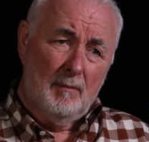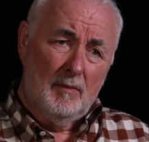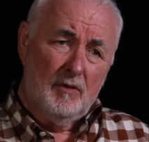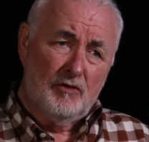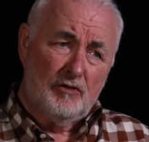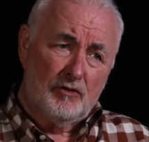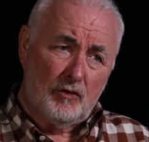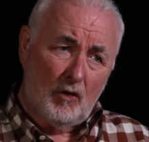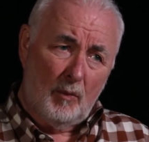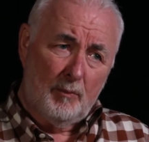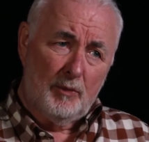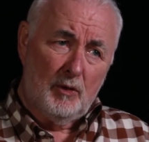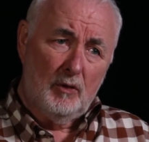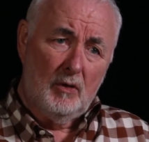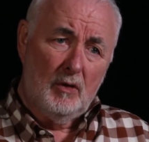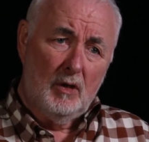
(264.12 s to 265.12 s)

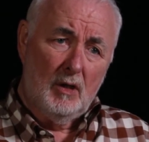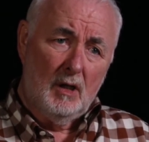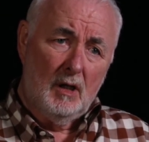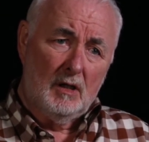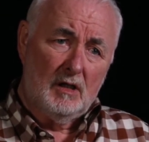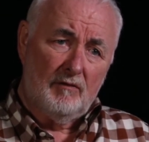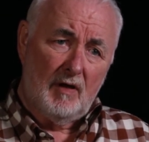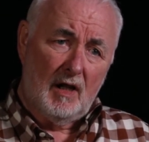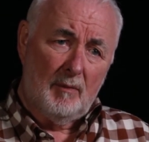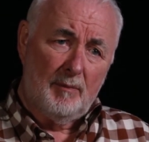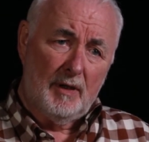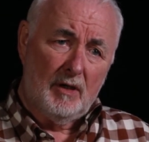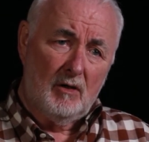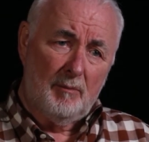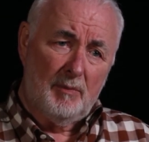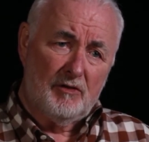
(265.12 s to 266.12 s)
stop you
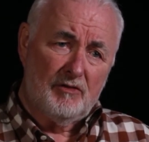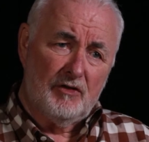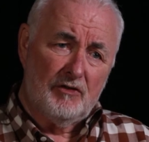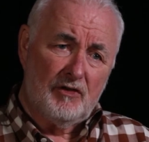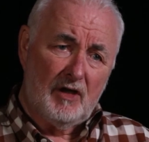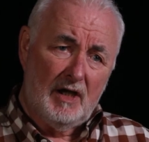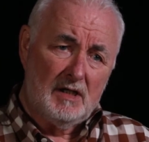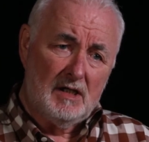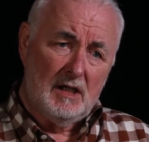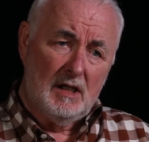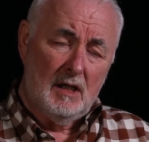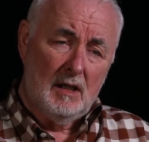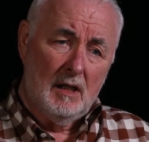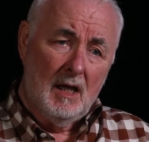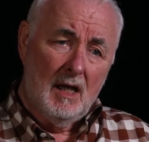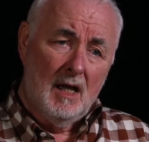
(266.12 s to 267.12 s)
developing your business
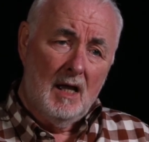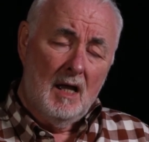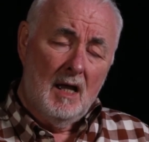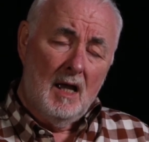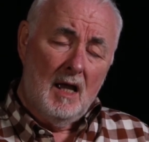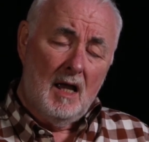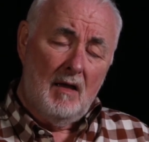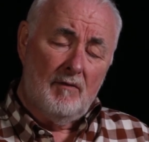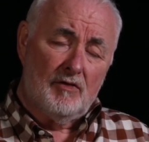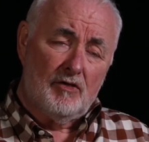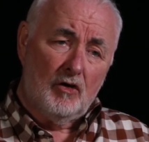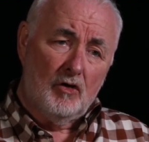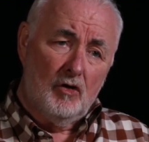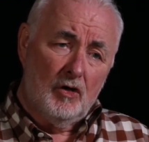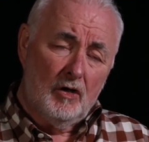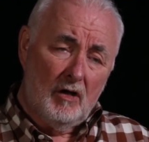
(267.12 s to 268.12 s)
idea. If it's a
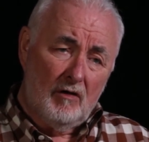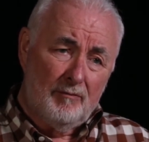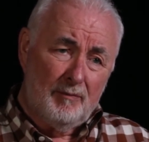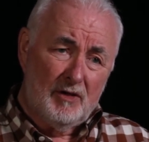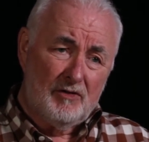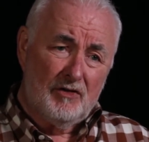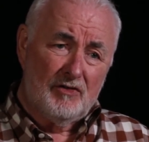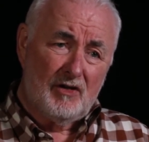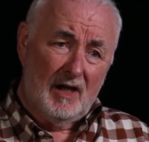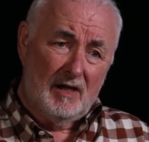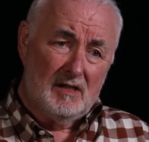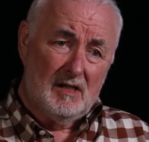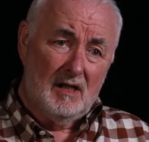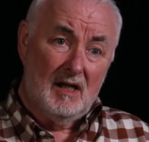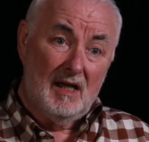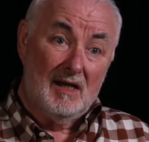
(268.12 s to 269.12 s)
good enough business
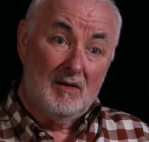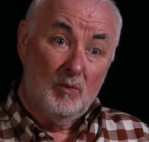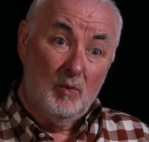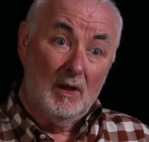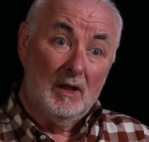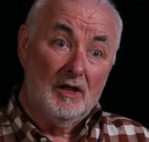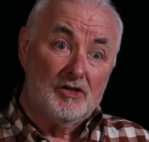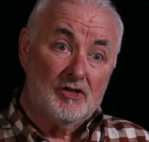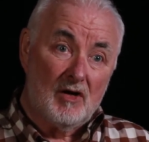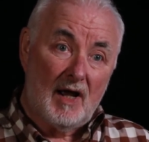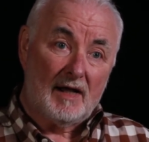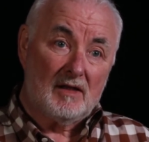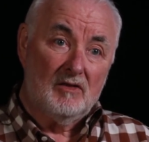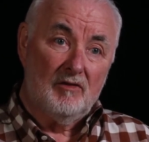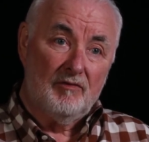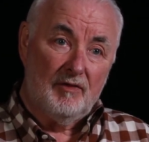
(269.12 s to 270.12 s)
idea, it will
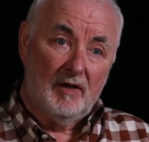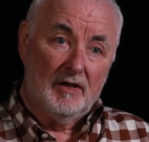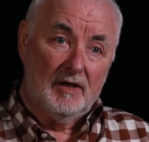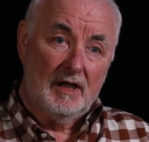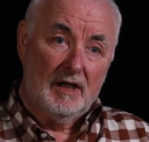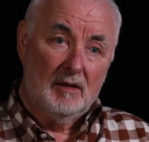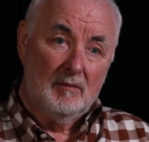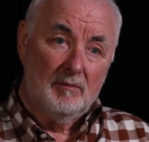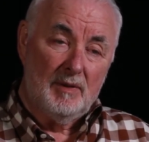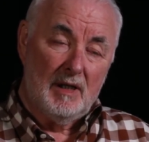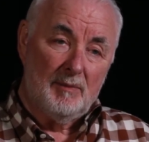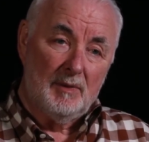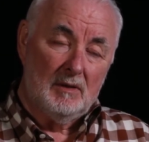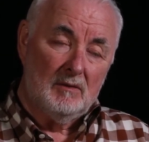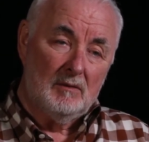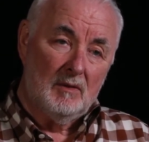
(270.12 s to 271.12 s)
attract the funding.
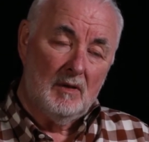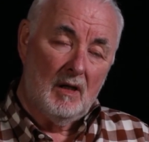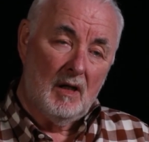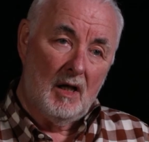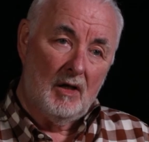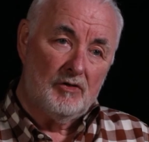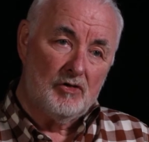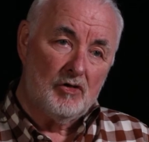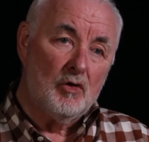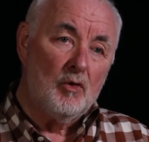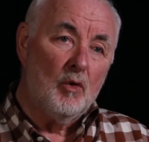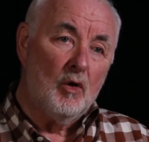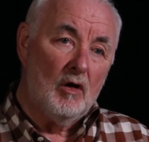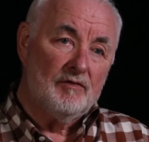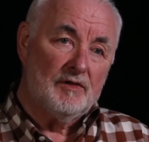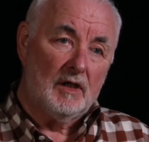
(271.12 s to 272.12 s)
People too
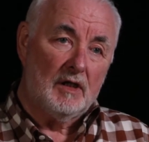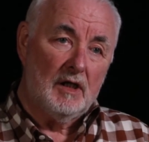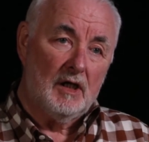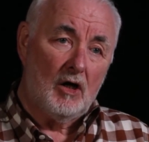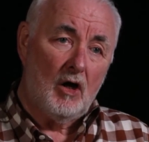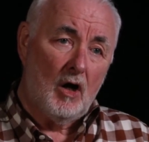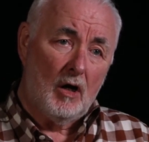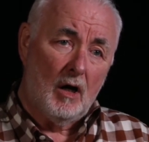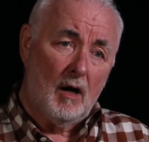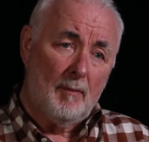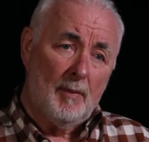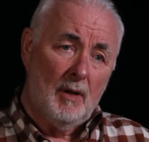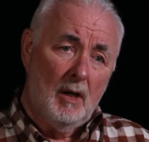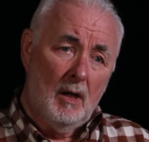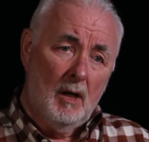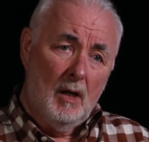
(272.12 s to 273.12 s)
often get hung
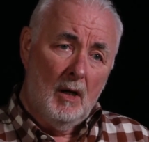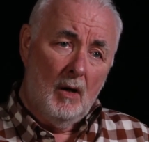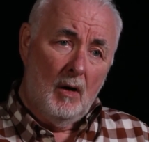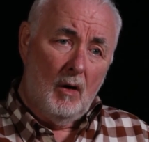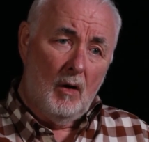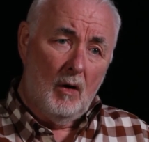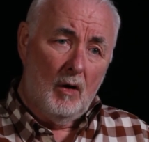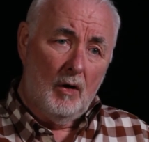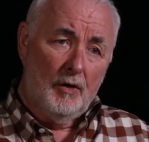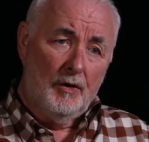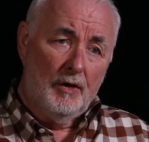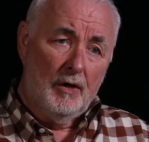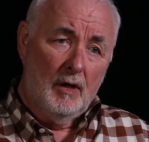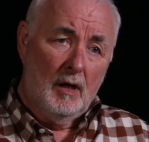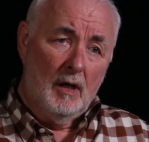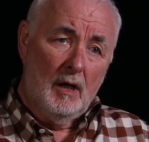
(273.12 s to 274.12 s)
up
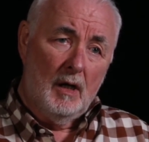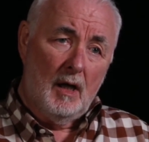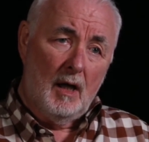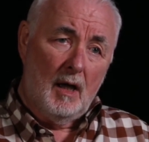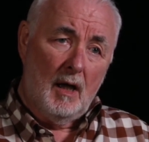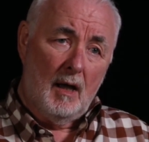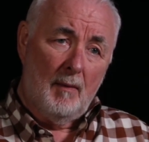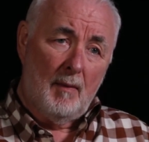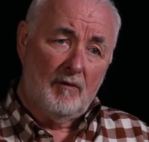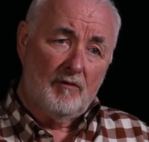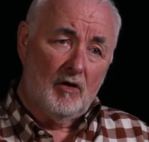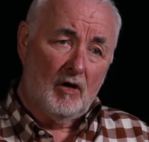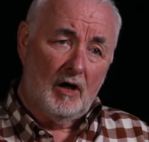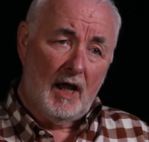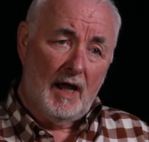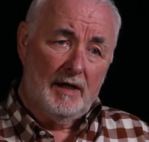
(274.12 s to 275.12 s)
on, I've
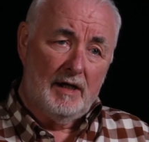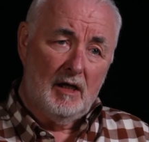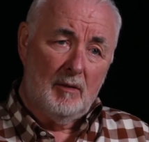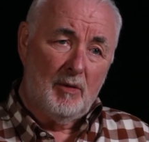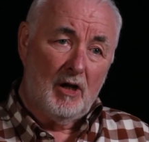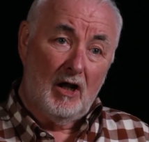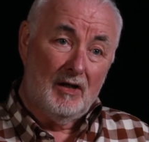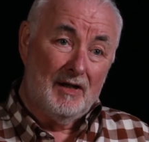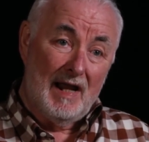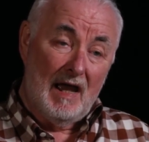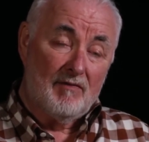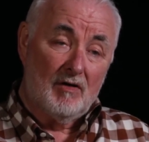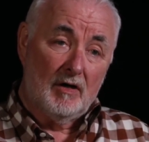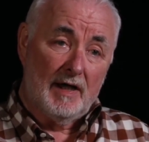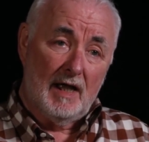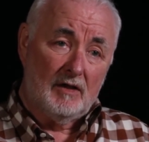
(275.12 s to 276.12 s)
got an idea but I'll
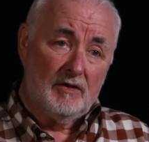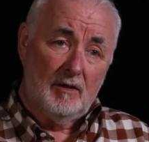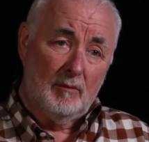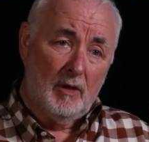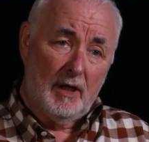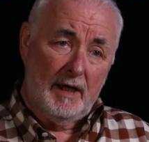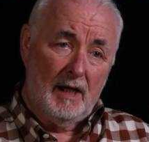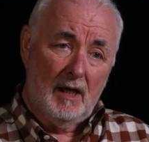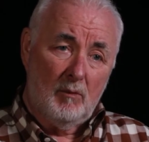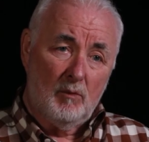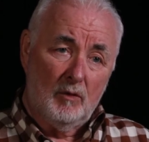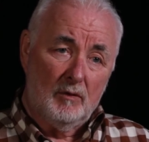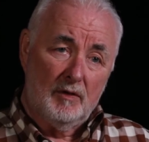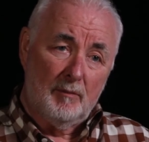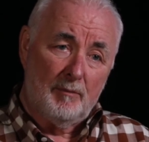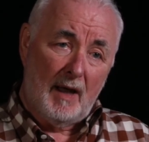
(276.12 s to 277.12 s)
never get the money,
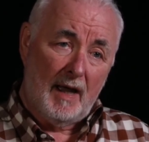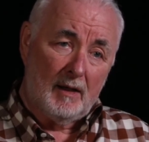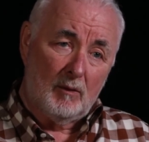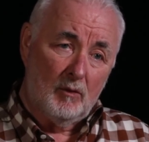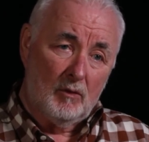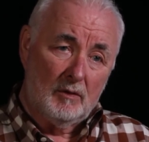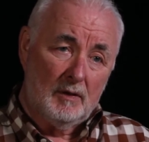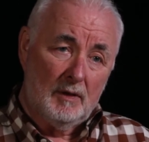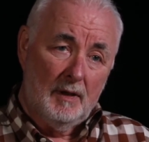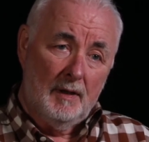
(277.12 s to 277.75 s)
the bank won't